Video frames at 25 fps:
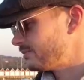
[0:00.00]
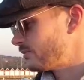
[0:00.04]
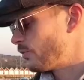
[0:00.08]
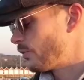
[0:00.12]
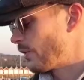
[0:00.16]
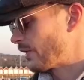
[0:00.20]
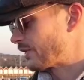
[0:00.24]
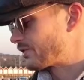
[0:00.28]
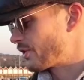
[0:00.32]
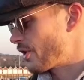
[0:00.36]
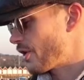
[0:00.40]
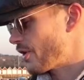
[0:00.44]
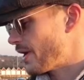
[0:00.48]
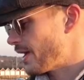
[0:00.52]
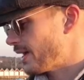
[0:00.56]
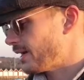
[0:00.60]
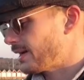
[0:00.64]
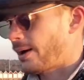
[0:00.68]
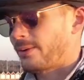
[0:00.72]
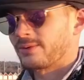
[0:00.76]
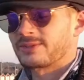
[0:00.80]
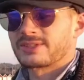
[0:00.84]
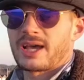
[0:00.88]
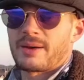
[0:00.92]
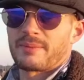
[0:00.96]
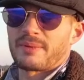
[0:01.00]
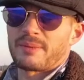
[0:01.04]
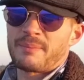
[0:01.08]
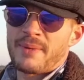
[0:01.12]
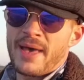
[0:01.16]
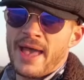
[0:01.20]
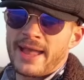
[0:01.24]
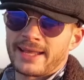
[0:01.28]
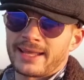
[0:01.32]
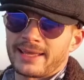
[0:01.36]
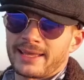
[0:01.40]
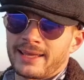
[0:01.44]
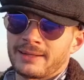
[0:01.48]
Returning, now it's coming
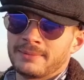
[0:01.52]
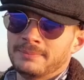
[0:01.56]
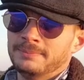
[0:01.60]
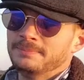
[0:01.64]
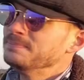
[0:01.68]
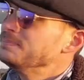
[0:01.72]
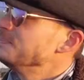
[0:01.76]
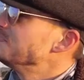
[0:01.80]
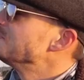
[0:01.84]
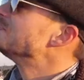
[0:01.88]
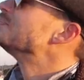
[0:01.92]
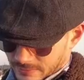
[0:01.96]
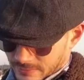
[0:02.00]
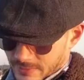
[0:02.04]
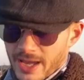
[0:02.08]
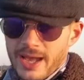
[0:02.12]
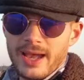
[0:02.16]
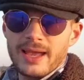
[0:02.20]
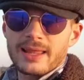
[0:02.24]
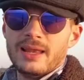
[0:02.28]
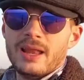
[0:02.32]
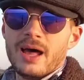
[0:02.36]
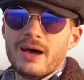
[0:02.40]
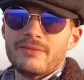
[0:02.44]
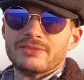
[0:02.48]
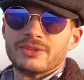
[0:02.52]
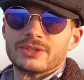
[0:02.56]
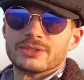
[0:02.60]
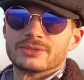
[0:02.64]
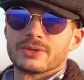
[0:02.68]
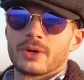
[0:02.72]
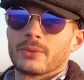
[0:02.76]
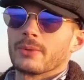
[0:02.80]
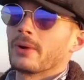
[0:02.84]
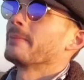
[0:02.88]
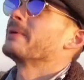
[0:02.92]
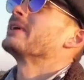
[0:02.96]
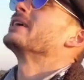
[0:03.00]
back again. Yeah, I love the drone. I